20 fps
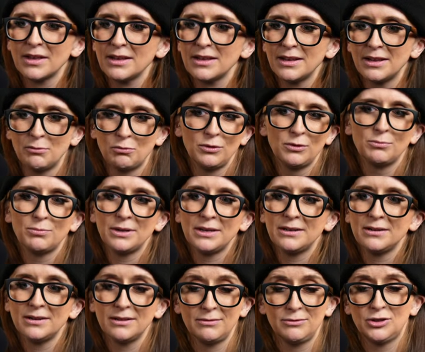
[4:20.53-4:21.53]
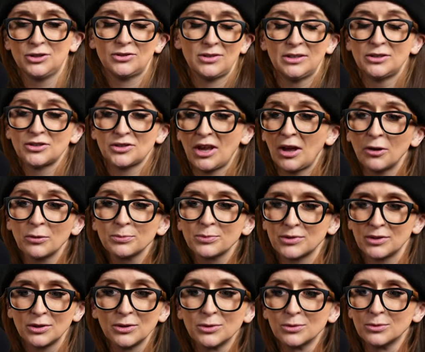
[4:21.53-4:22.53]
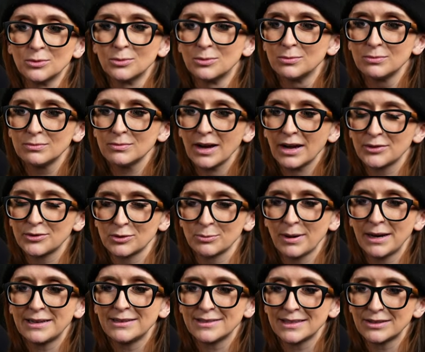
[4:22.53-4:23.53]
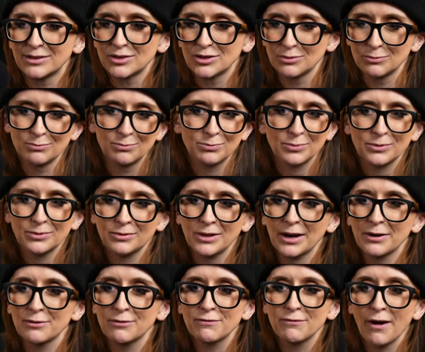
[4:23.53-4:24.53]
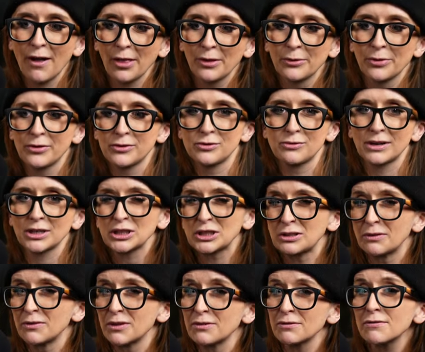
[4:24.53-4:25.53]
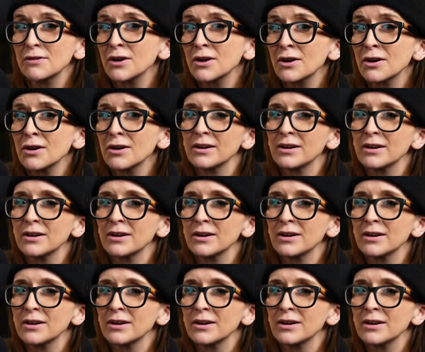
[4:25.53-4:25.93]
it would be just it just helps you as you're painting to kind of follow the direction of the fur